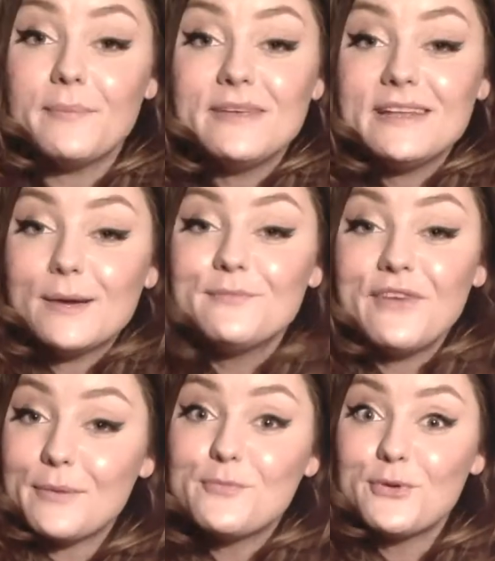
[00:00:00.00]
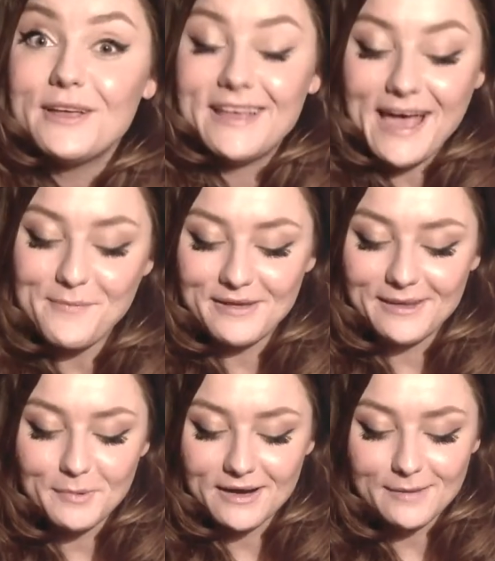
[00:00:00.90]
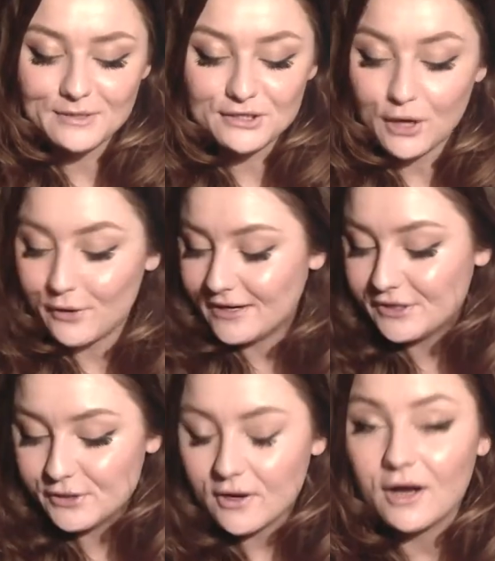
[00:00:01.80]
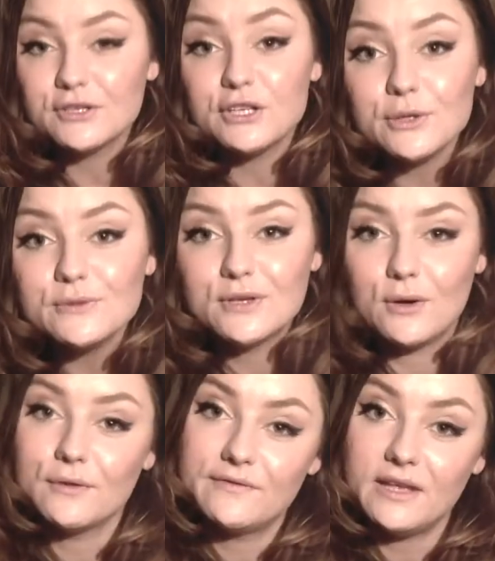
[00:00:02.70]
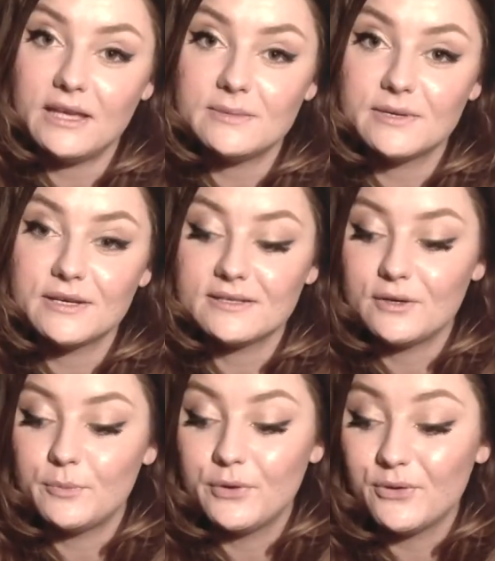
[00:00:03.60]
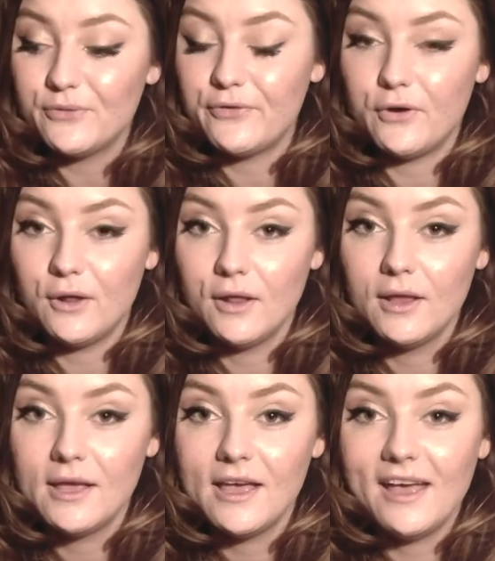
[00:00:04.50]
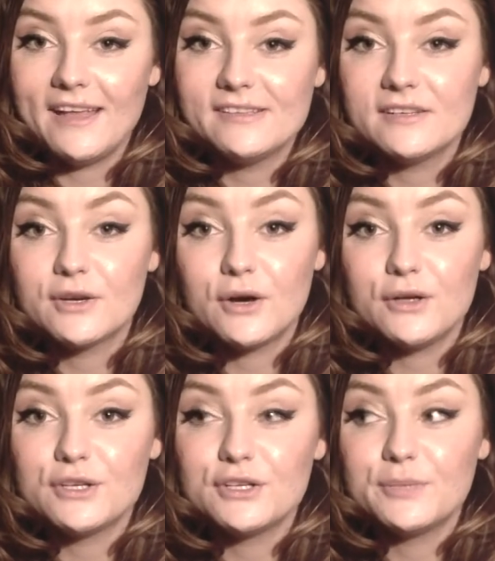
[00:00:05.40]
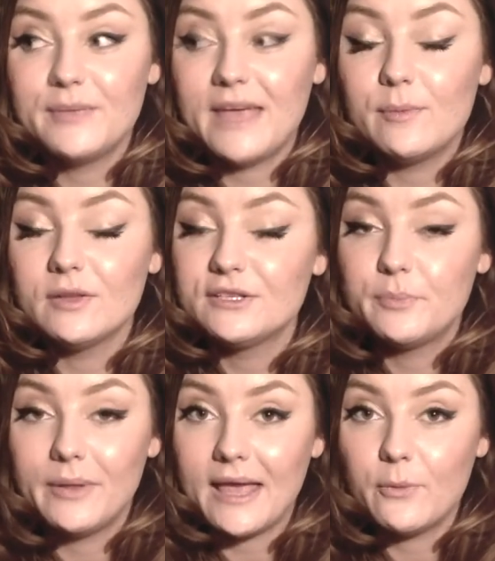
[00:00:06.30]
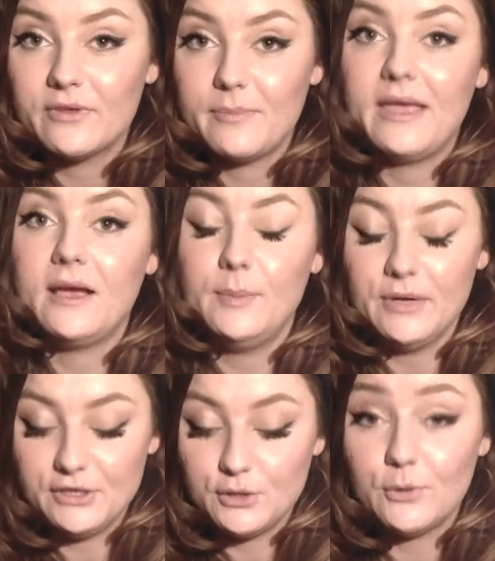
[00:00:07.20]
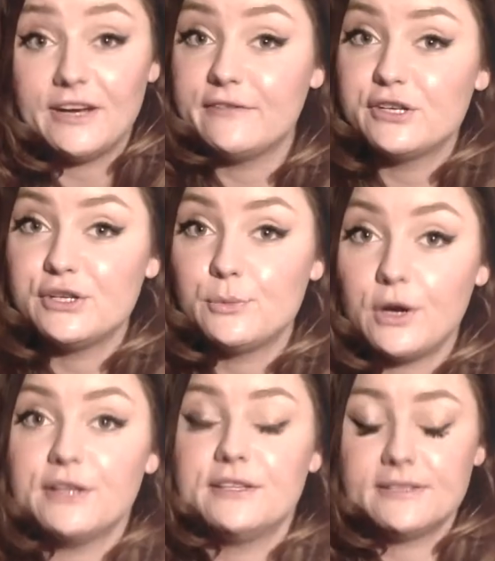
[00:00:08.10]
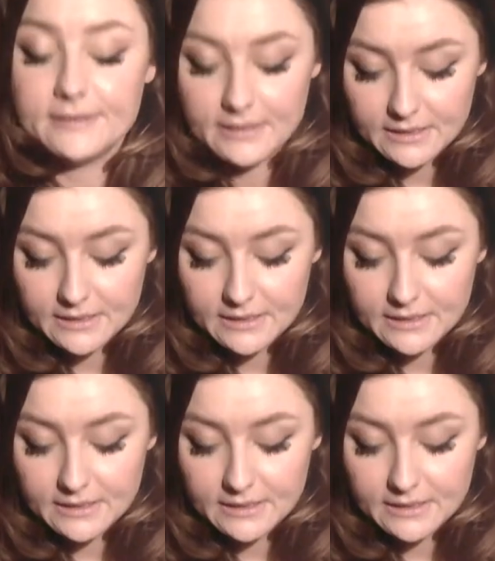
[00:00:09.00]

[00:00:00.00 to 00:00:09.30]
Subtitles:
mean, I'm really happy, but I'm sorry that you can't use all of these because they're beautiful. And a girl should be able to play with makeup and do whatever she wants.